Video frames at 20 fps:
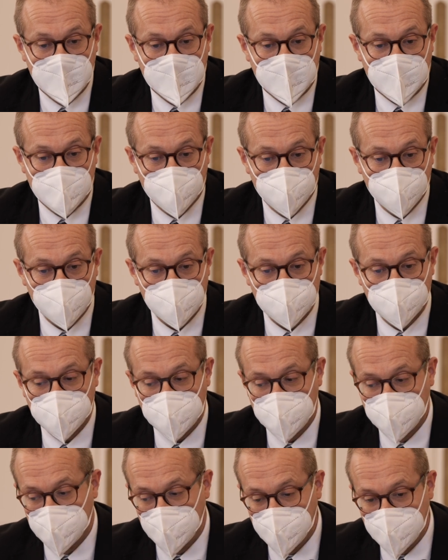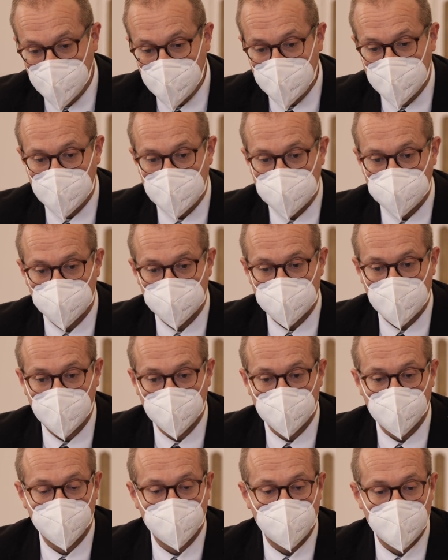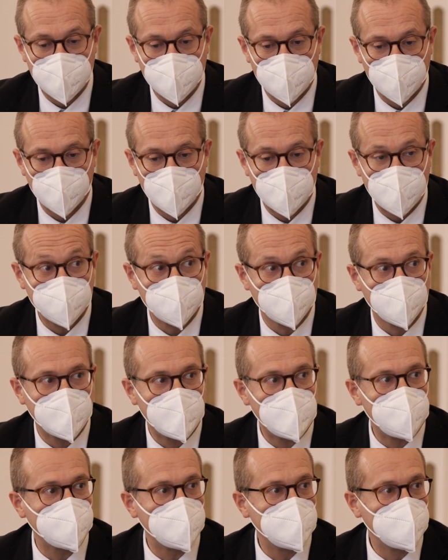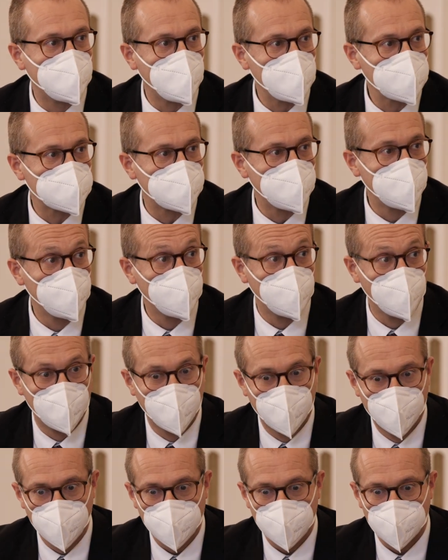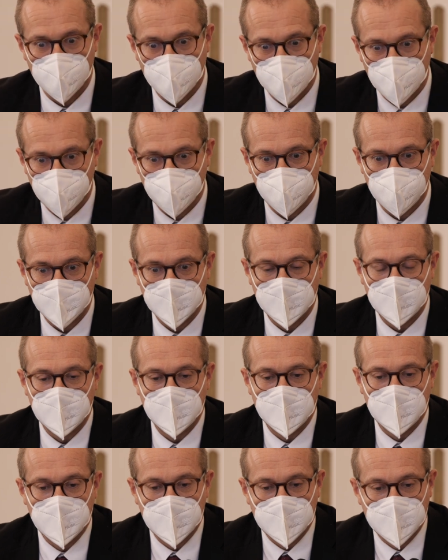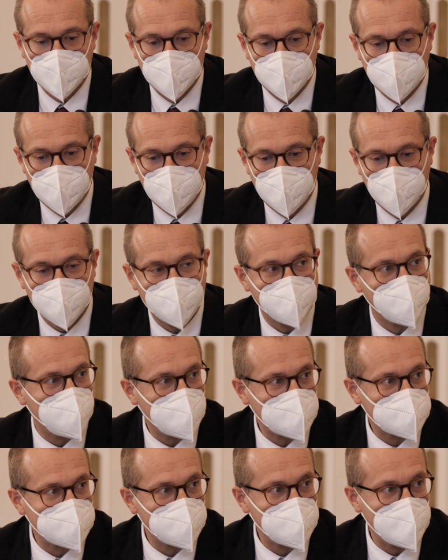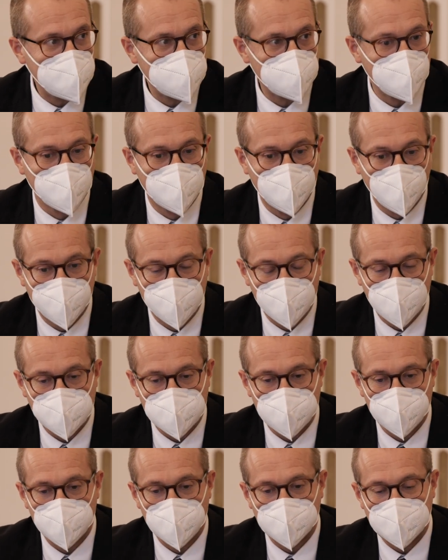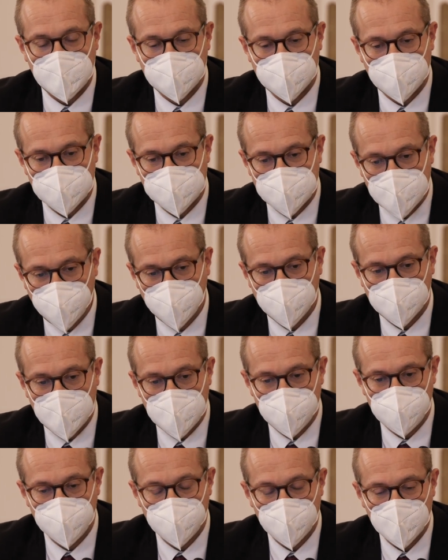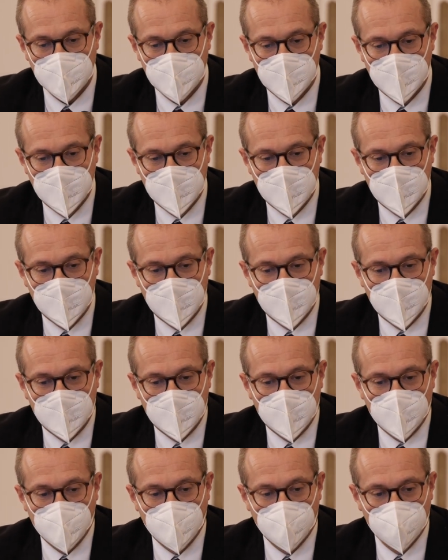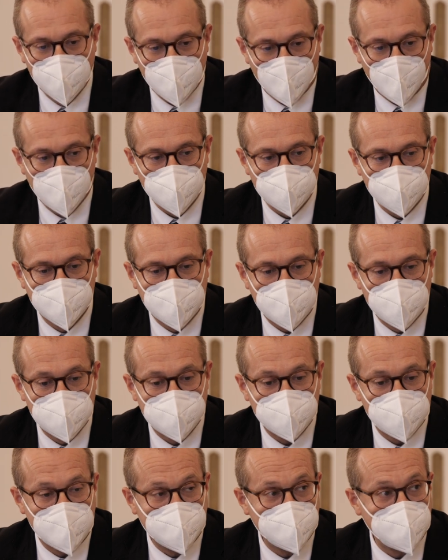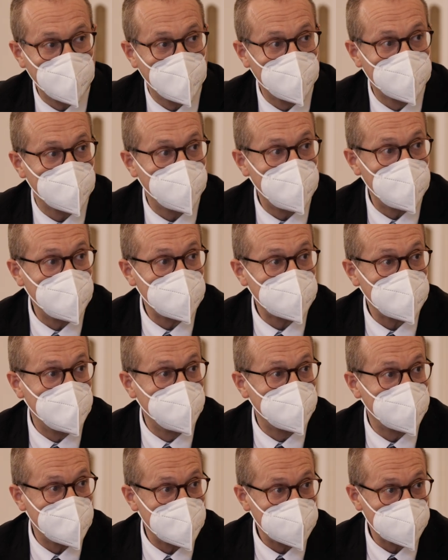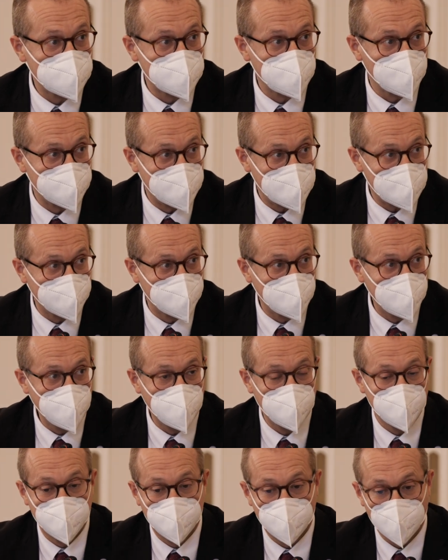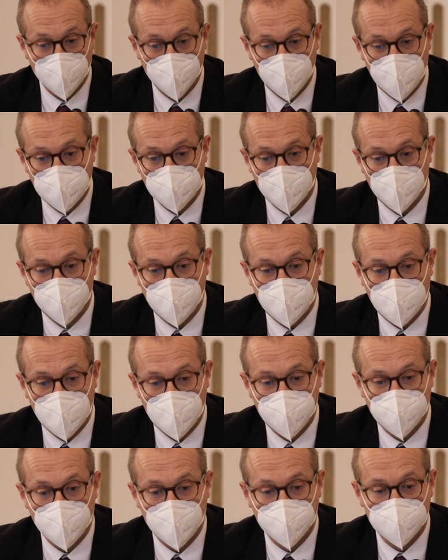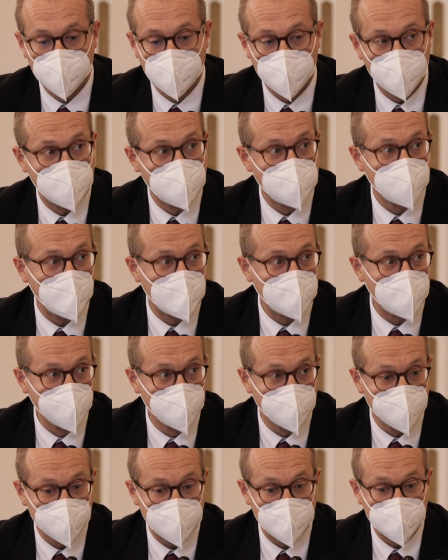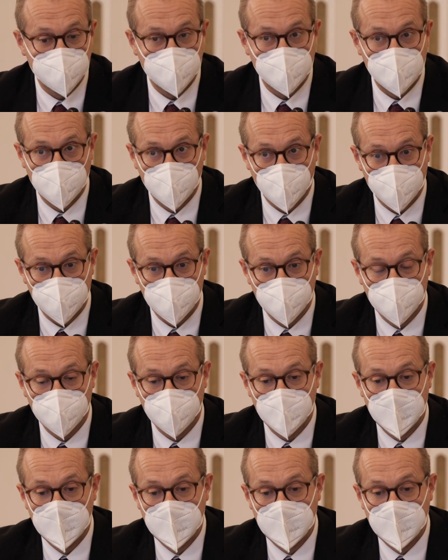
And of course, within the legal and societal framework, we have to do everything possible to push up the vaccination coverage. But at the same time, you're also demonstrating a tremendous international solidarity, for which, on behalf of the WHO, I want to thank the Greek government,